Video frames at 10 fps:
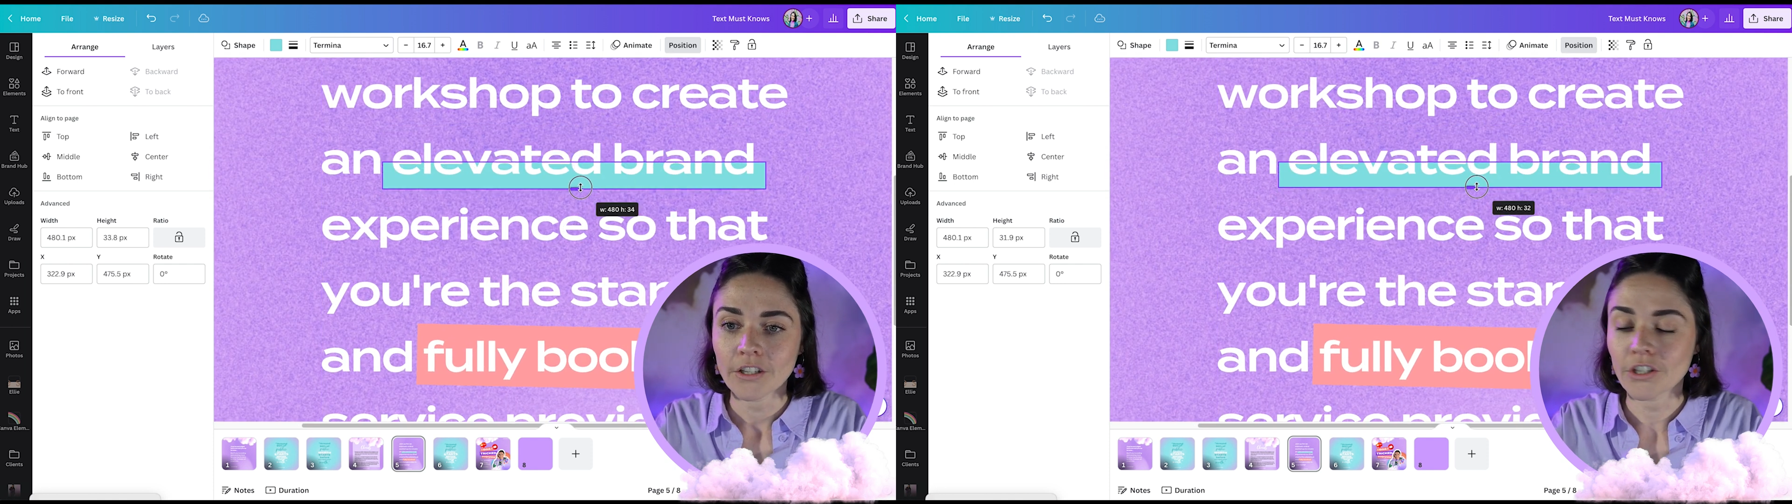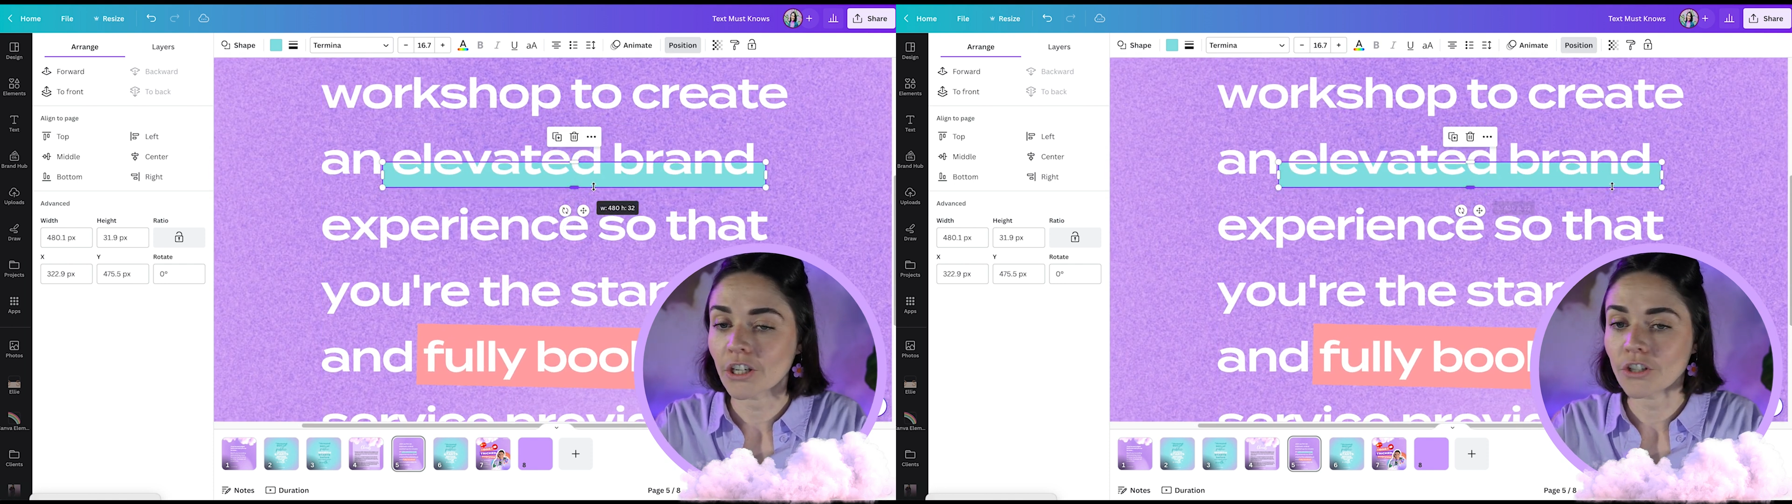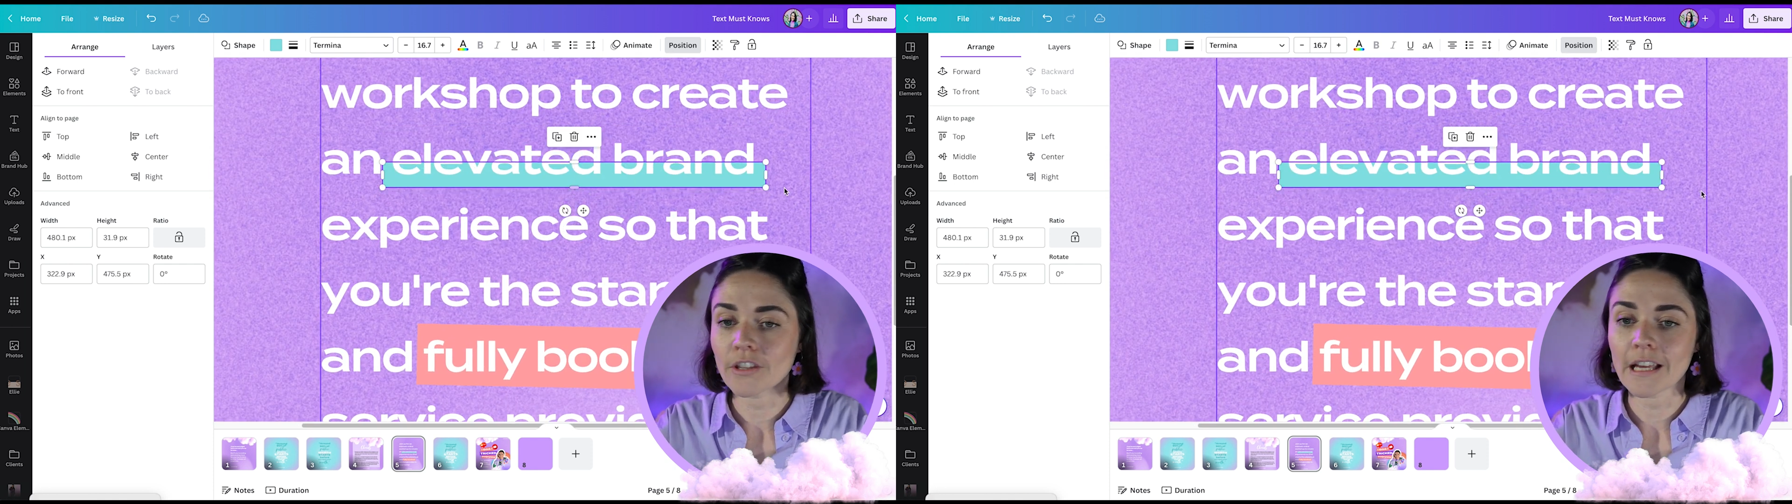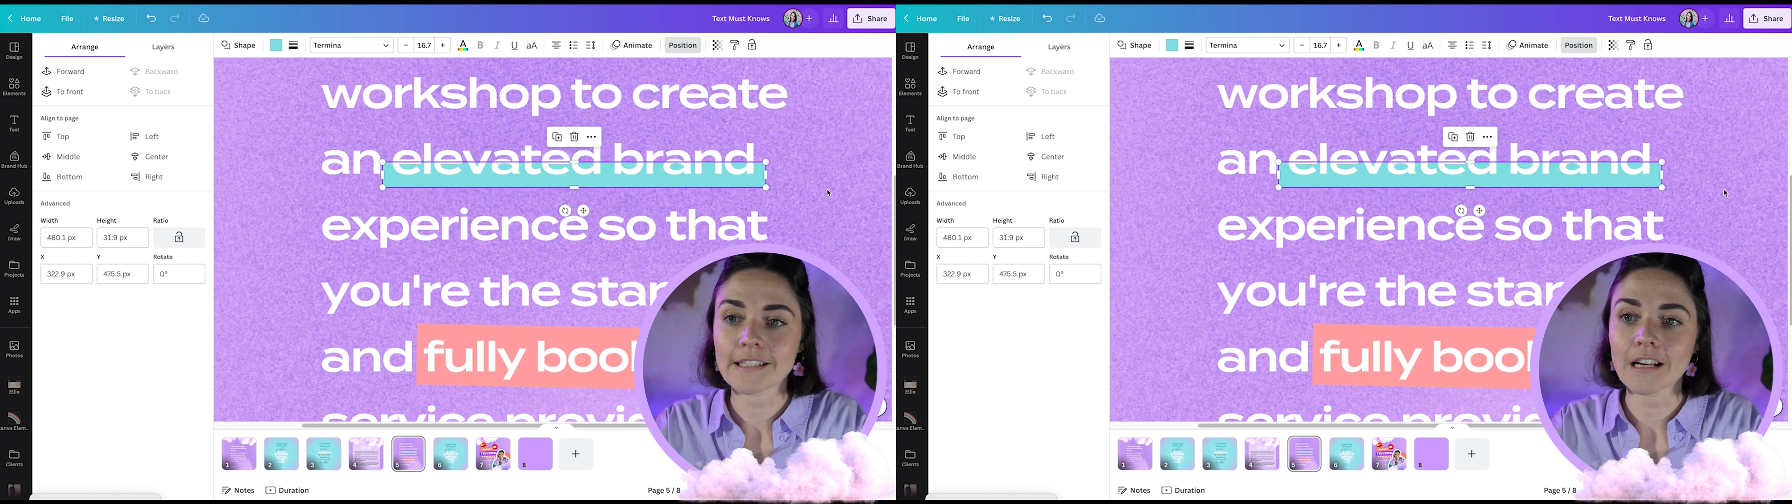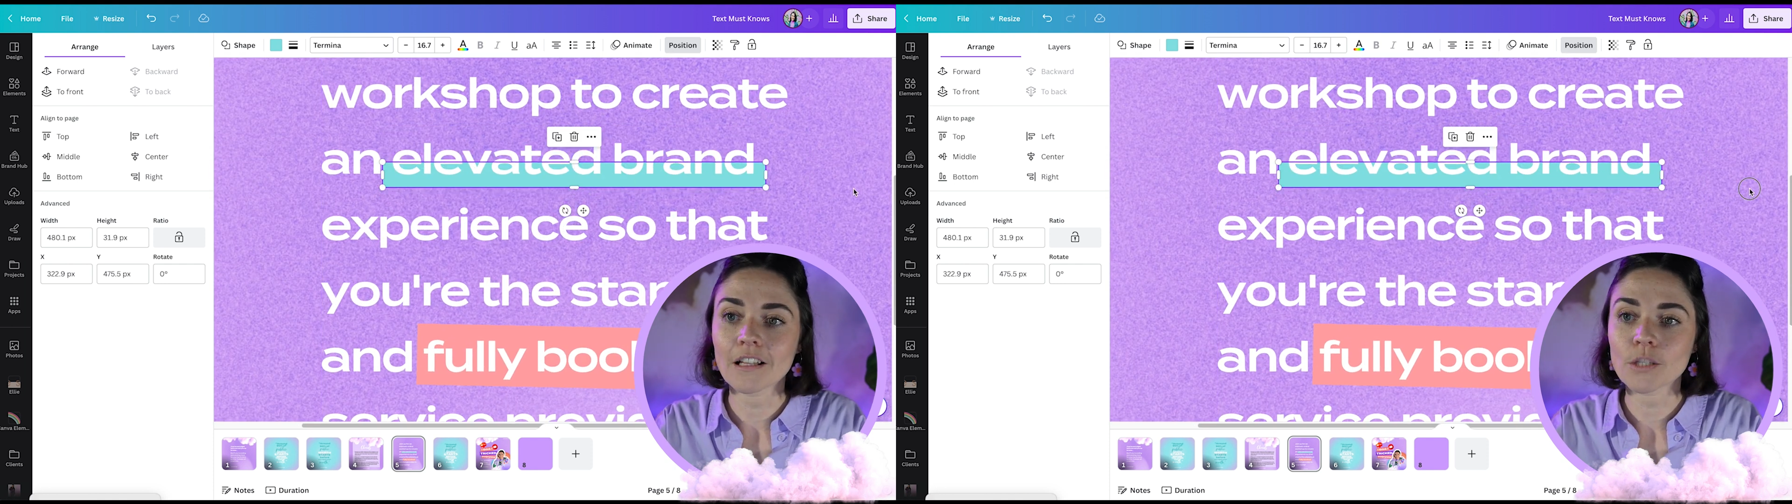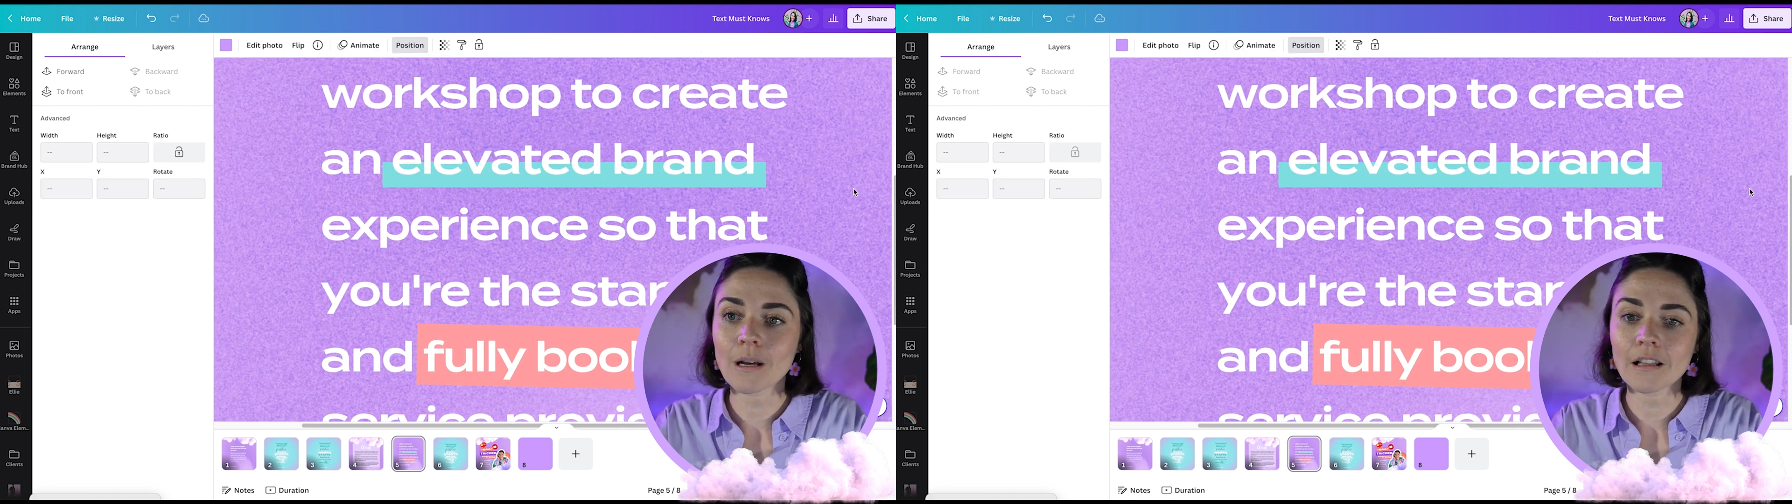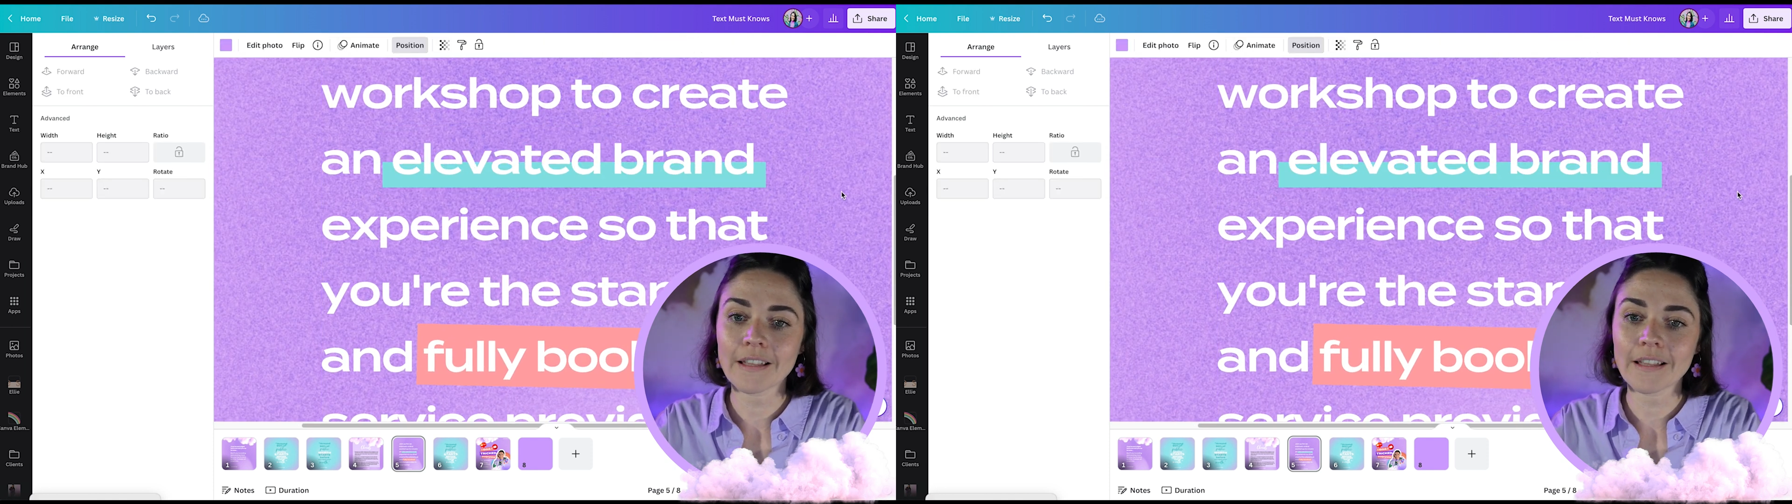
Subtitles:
You can do that style as well.